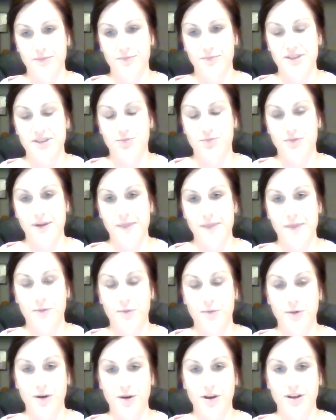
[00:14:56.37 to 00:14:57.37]
spread the
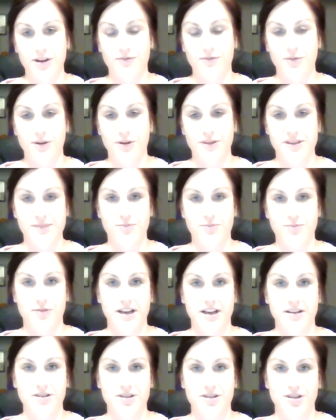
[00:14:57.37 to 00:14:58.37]
word of what this
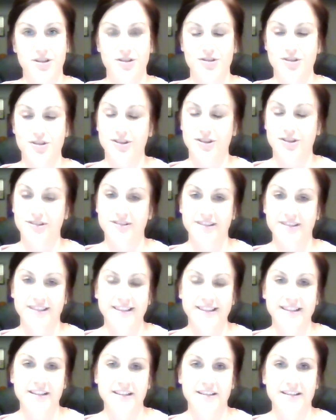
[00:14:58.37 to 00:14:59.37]
product can do,
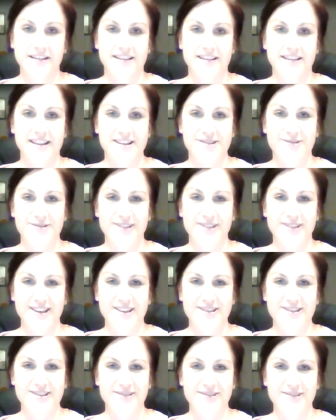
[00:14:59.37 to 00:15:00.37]
that's all I
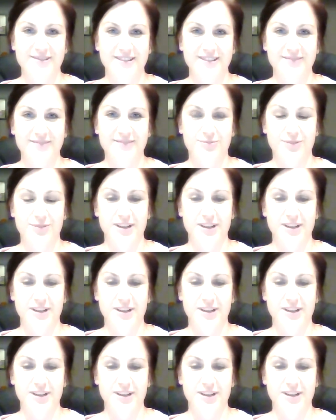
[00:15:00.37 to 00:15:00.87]
can do, and pretty